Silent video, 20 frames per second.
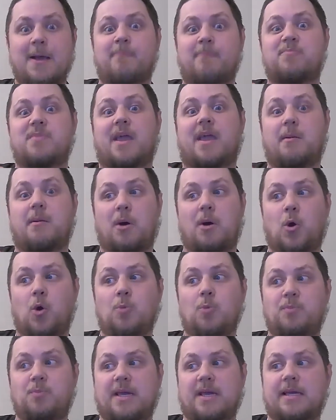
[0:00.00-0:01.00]
I'm
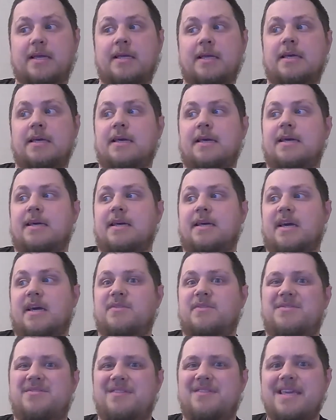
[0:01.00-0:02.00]

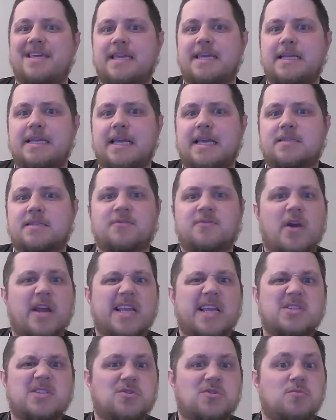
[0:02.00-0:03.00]
thinking next Friday
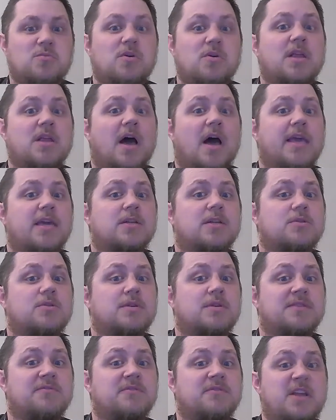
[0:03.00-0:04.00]
is a good one that I can do
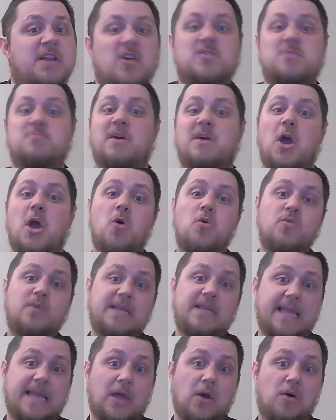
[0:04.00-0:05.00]
another video. It's my only
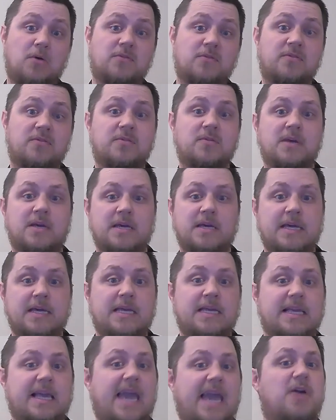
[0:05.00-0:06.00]
day off.
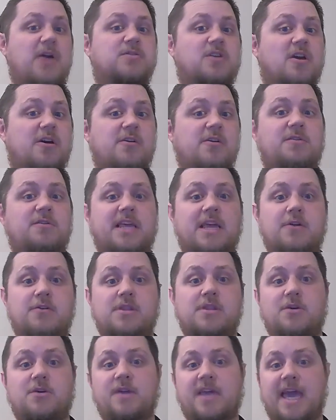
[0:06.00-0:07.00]
Chaos going on here in
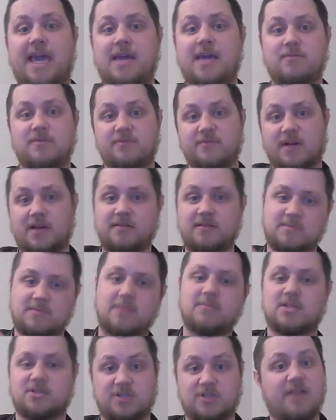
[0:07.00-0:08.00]
the UK with,
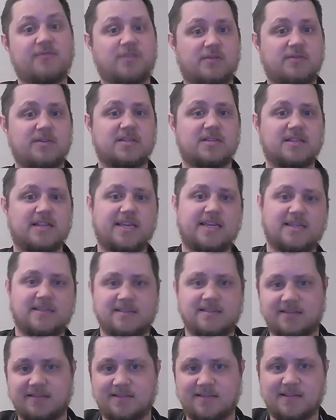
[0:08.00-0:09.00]
I'm a chef obviously,
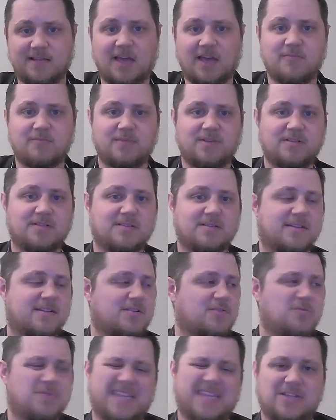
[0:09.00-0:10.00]
and the government, I
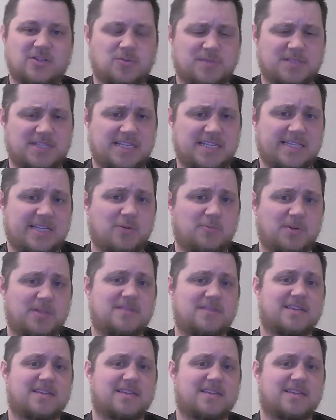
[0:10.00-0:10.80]
don't want to get too much detail, but